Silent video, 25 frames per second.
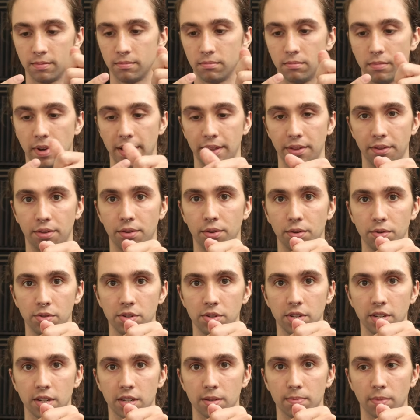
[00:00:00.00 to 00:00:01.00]

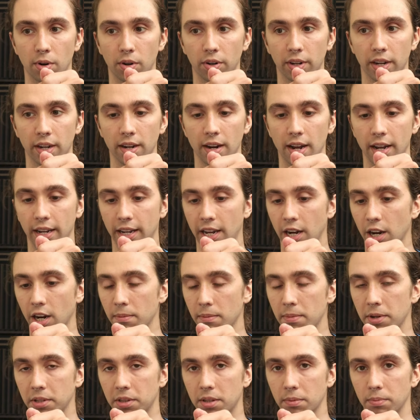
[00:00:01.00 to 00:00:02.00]
Enthusiast market, I care
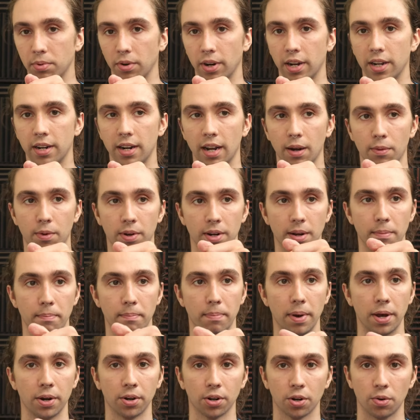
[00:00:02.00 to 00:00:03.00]
about the brand, I want a
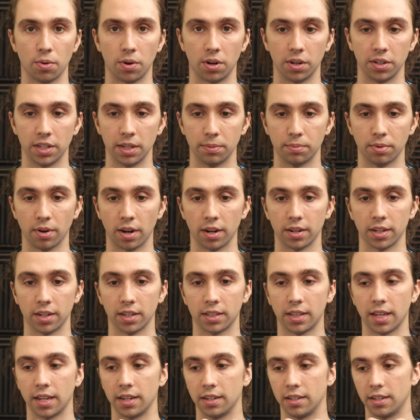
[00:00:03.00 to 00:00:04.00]
better quality product
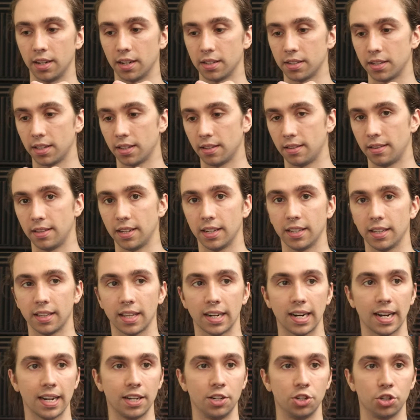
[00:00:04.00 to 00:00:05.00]
that does the thing that
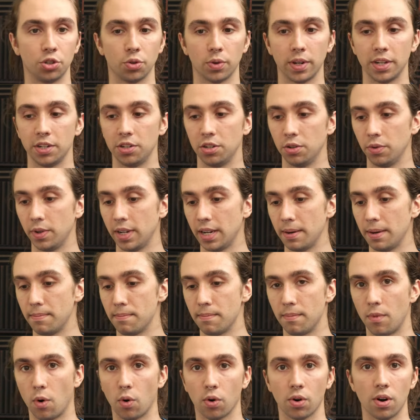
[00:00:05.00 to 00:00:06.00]
I enjoy doing
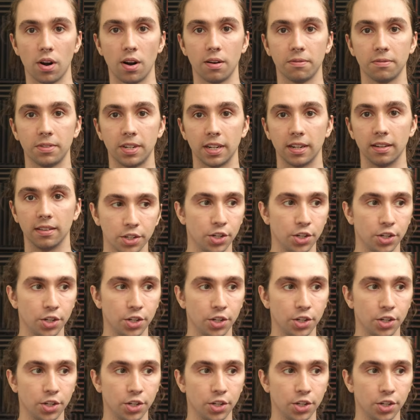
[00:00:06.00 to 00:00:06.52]
more often.